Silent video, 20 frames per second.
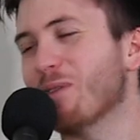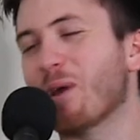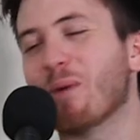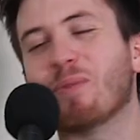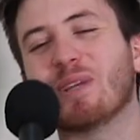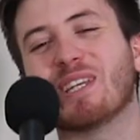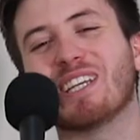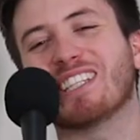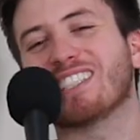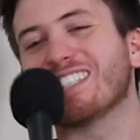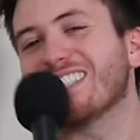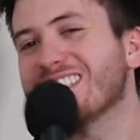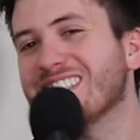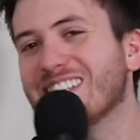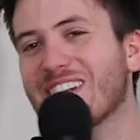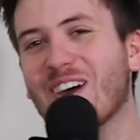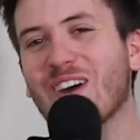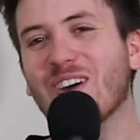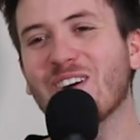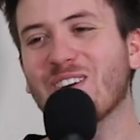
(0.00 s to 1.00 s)
No, but you just
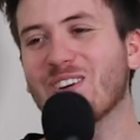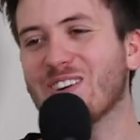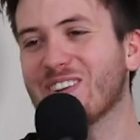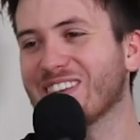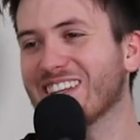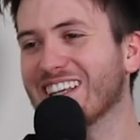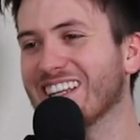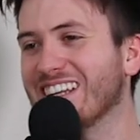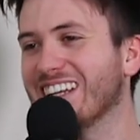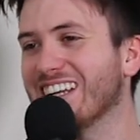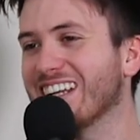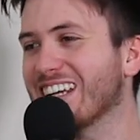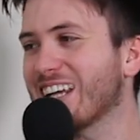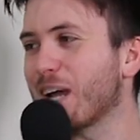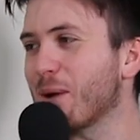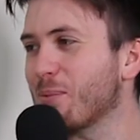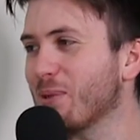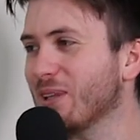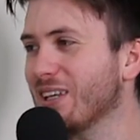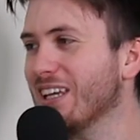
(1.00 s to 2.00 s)
know that in a
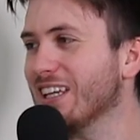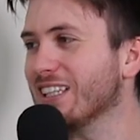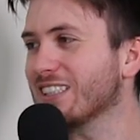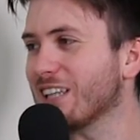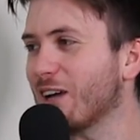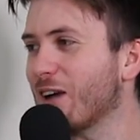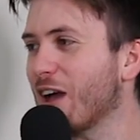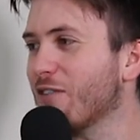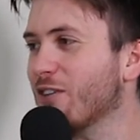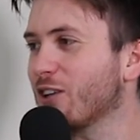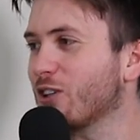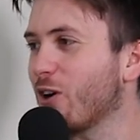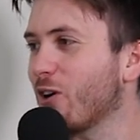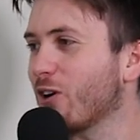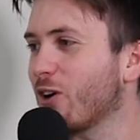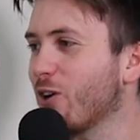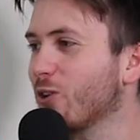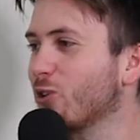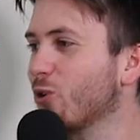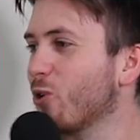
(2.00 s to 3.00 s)
couple of years they'll have a
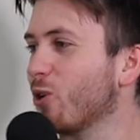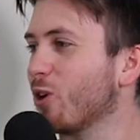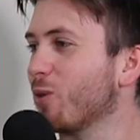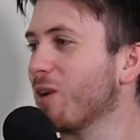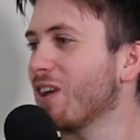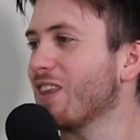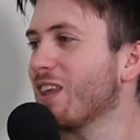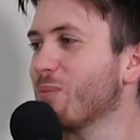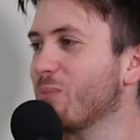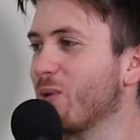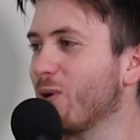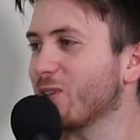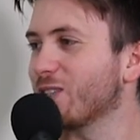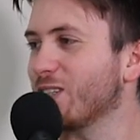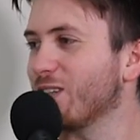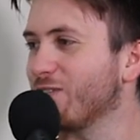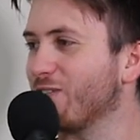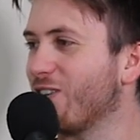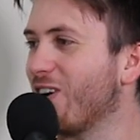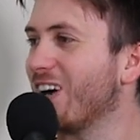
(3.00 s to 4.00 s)
doco talking about their
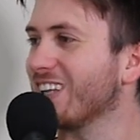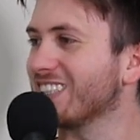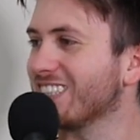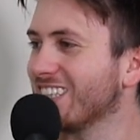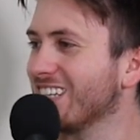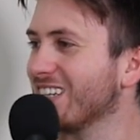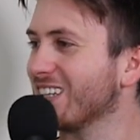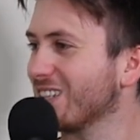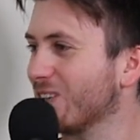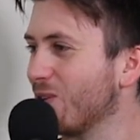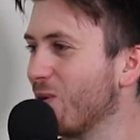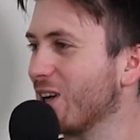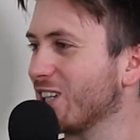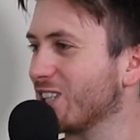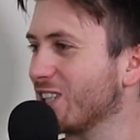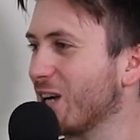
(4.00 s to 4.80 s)
boxing fights and they're quite